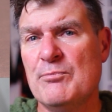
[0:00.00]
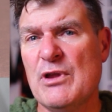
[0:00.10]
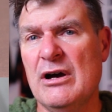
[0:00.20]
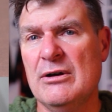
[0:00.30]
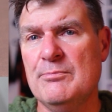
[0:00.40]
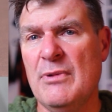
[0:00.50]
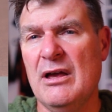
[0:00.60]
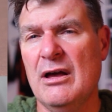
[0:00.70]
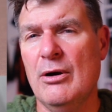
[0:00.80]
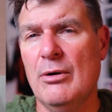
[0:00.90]

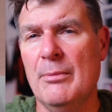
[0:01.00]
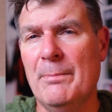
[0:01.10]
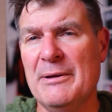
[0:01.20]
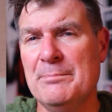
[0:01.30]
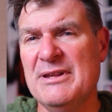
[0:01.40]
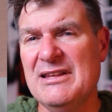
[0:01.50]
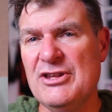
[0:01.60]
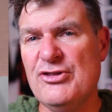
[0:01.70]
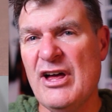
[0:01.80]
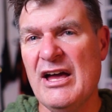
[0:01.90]
but
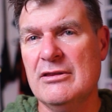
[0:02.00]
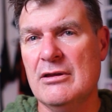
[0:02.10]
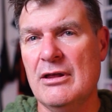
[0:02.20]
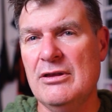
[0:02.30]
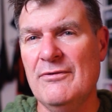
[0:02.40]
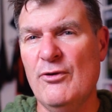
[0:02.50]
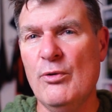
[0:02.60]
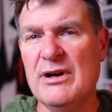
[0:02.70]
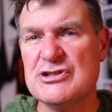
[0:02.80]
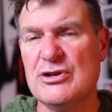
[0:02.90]
beneath that you've
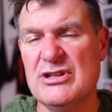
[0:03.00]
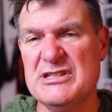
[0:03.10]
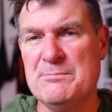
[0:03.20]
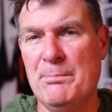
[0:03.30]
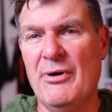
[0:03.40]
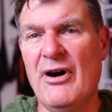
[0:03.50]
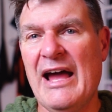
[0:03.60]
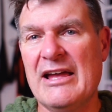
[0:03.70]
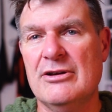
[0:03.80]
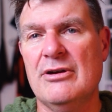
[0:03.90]
always got this
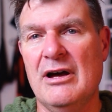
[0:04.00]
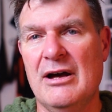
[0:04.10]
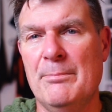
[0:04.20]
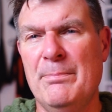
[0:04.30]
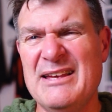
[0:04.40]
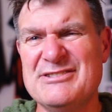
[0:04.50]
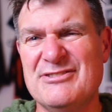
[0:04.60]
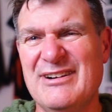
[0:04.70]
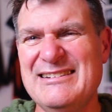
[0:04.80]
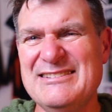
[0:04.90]
black
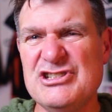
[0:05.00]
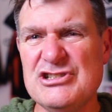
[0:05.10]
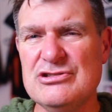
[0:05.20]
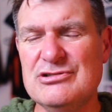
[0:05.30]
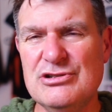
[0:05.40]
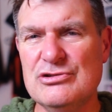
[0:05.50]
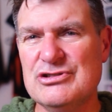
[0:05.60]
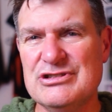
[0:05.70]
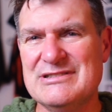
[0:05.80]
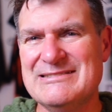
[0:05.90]
bezel, and it just
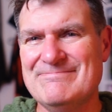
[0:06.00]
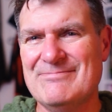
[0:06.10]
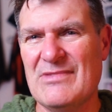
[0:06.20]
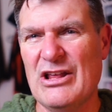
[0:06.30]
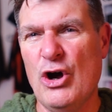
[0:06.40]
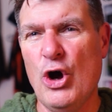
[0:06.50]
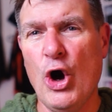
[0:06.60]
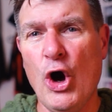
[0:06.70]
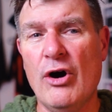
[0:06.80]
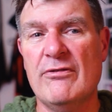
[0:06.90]
looks
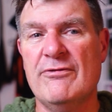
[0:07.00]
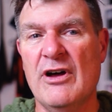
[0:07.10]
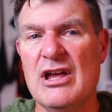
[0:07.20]
off.